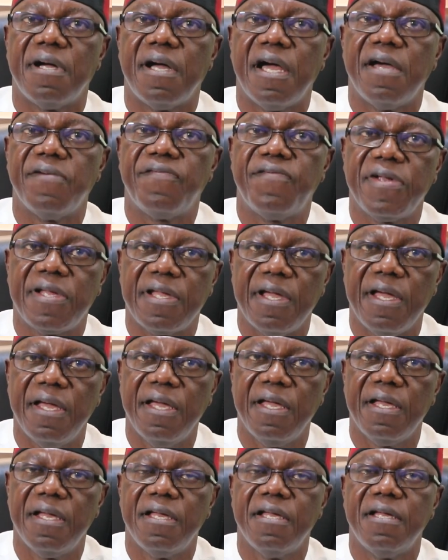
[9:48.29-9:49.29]

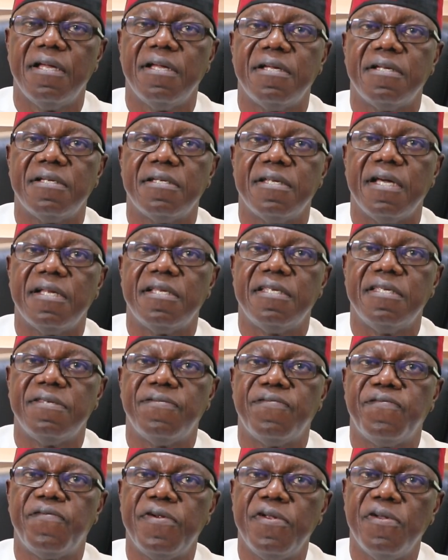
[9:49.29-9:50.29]
Africa that
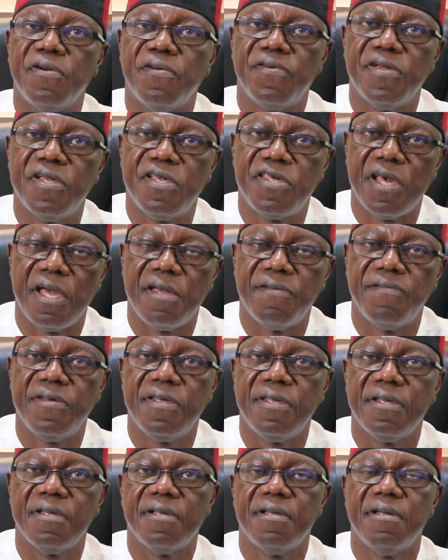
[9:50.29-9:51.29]
is free of HIV,